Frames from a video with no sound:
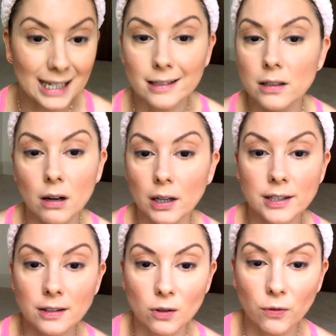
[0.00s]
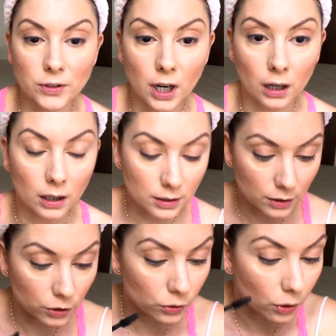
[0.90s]
It's a nice soft colour,
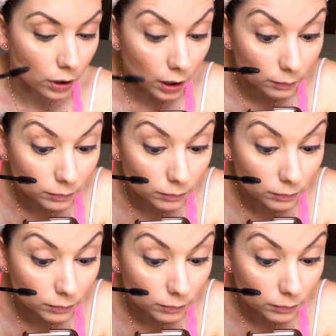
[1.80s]
so you're not